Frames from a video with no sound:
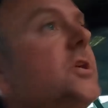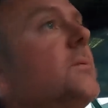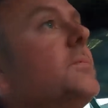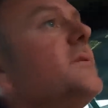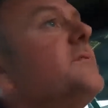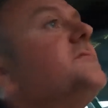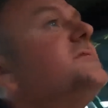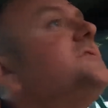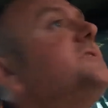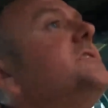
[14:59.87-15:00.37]
job
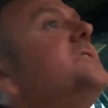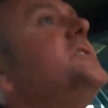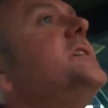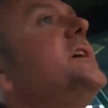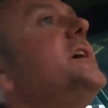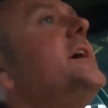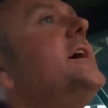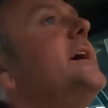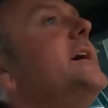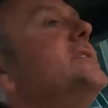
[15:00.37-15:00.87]
of
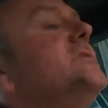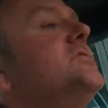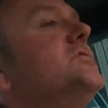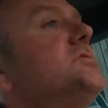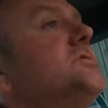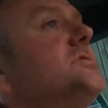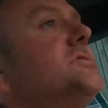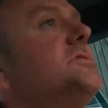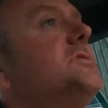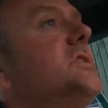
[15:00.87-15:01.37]
today,
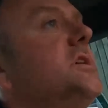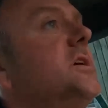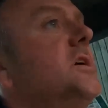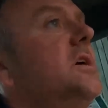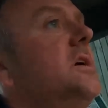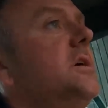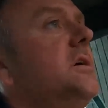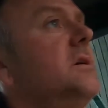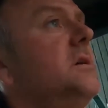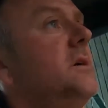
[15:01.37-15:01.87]
just
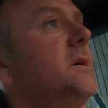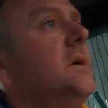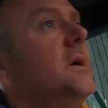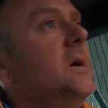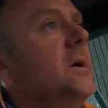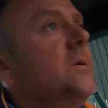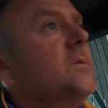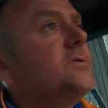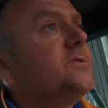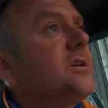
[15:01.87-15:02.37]

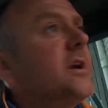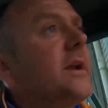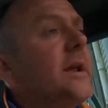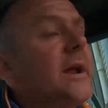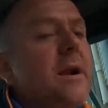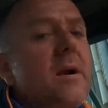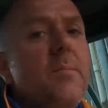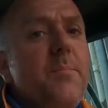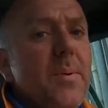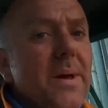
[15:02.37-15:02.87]
we're trying to
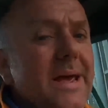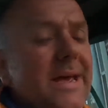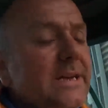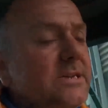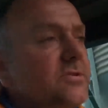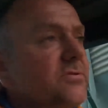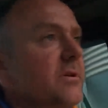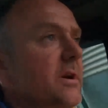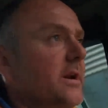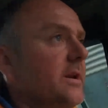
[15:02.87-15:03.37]
get a
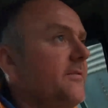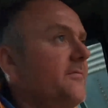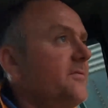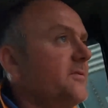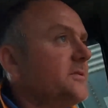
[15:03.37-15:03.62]
base ready